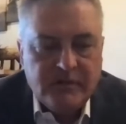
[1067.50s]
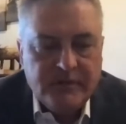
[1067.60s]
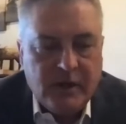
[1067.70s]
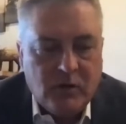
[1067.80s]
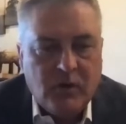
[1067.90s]

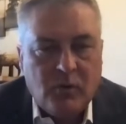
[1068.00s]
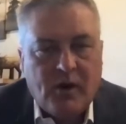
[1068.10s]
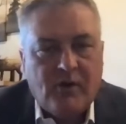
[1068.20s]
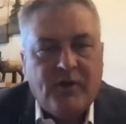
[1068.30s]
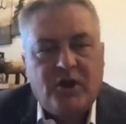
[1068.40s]

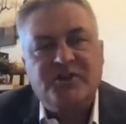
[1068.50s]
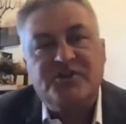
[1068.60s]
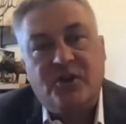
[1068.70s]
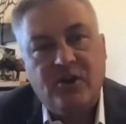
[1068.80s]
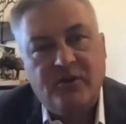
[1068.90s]
where they're
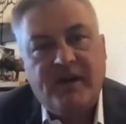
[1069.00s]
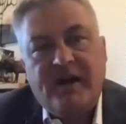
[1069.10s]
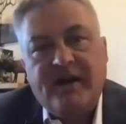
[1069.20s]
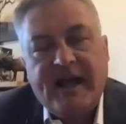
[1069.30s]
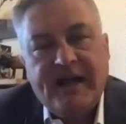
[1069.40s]
concerned
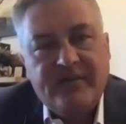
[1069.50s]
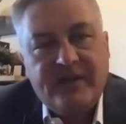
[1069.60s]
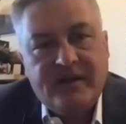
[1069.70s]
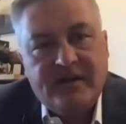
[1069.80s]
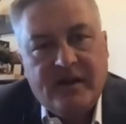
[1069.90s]
about
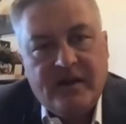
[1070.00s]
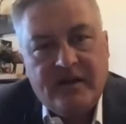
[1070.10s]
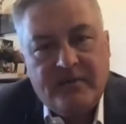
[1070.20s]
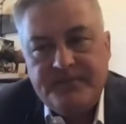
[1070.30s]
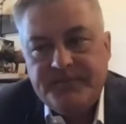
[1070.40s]
having,
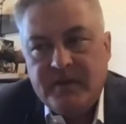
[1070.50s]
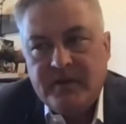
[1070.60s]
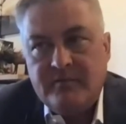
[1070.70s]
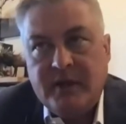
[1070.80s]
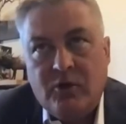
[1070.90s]

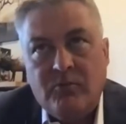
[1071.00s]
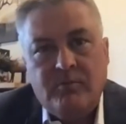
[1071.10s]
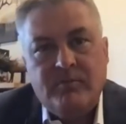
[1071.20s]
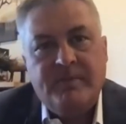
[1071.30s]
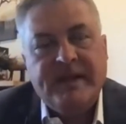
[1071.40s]

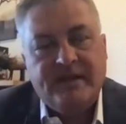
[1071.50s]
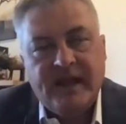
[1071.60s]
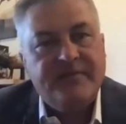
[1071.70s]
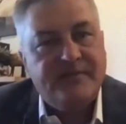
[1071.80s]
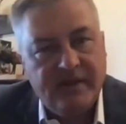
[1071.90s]
being
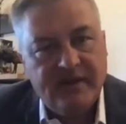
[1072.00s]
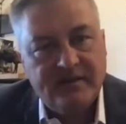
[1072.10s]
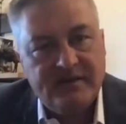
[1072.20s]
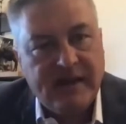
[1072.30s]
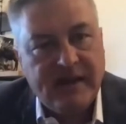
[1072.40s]
left
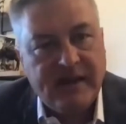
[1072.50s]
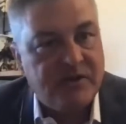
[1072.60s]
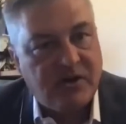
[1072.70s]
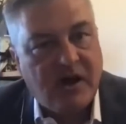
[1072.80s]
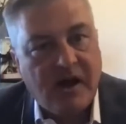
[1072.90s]

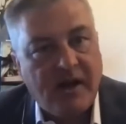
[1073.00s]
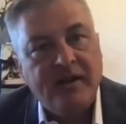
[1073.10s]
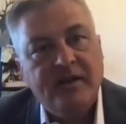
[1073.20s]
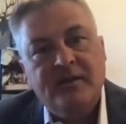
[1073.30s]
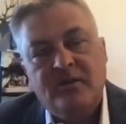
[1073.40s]
out to
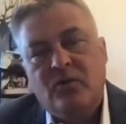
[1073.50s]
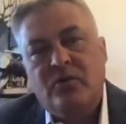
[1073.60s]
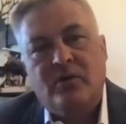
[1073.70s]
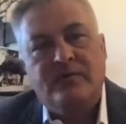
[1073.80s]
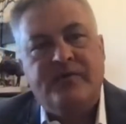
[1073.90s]
dry,
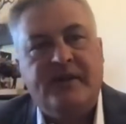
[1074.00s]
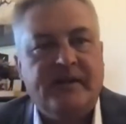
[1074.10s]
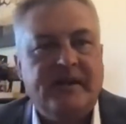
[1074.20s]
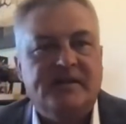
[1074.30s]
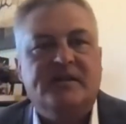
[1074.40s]
or
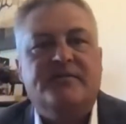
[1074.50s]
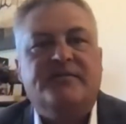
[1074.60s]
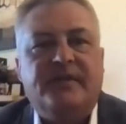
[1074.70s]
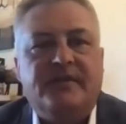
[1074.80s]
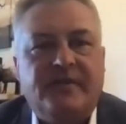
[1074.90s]
feeling as
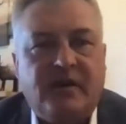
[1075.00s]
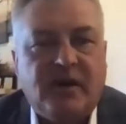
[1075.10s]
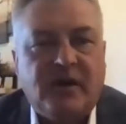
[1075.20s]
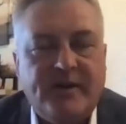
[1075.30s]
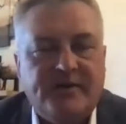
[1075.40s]
if that
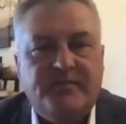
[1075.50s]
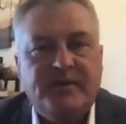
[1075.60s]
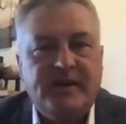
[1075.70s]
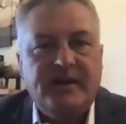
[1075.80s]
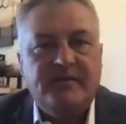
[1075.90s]
they're going to
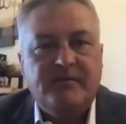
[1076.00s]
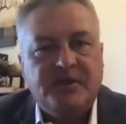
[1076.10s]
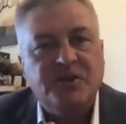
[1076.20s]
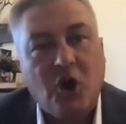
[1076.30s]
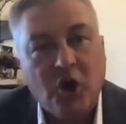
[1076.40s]
be a
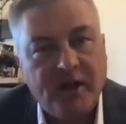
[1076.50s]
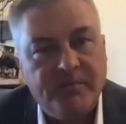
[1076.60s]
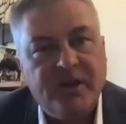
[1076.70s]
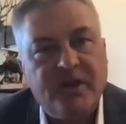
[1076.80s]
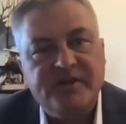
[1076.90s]

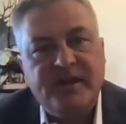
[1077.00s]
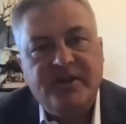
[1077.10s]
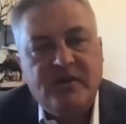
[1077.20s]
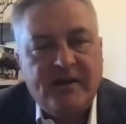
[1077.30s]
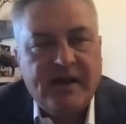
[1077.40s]
target because they
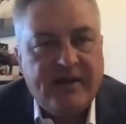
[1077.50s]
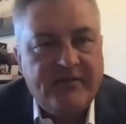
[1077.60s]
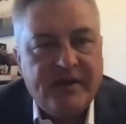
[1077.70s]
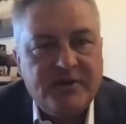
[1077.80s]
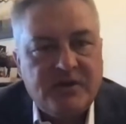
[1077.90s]
do
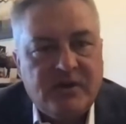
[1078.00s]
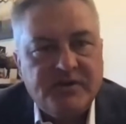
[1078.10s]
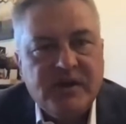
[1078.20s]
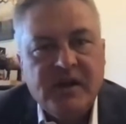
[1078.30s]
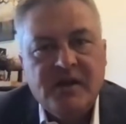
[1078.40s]
have
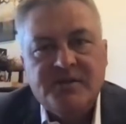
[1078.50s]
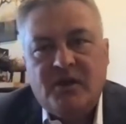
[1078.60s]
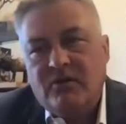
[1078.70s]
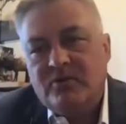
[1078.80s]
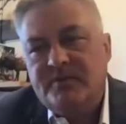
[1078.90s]
insurance.
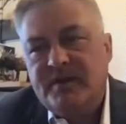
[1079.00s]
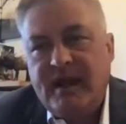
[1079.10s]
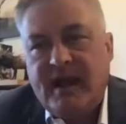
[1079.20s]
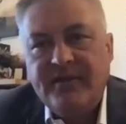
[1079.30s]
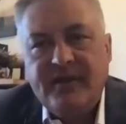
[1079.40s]
So
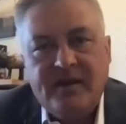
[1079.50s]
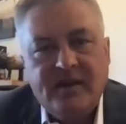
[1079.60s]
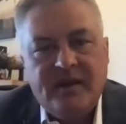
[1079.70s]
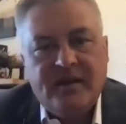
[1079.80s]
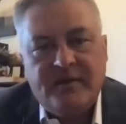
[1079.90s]
ultimately, I
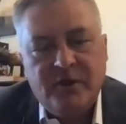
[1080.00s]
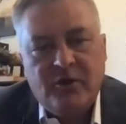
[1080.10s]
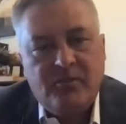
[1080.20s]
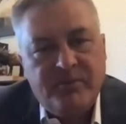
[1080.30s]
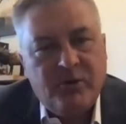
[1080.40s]
think
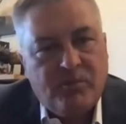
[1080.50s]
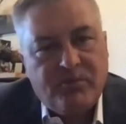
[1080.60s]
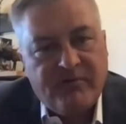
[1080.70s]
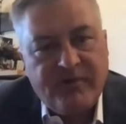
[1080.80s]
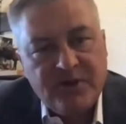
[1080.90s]
you're a
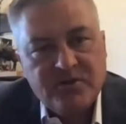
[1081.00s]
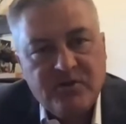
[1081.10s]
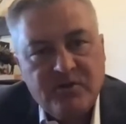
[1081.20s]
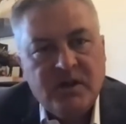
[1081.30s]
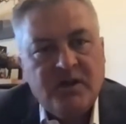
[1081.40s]

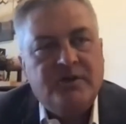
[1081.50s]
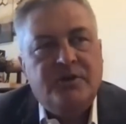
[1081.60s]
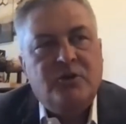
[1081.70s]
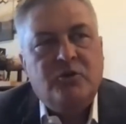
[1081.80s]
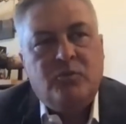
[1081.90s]
professional,
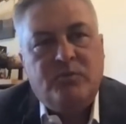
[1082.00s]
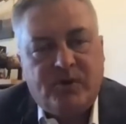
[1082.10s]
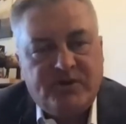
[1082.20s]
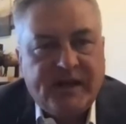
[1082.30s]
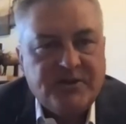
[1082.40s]
you
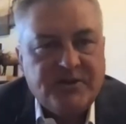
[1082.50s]
protect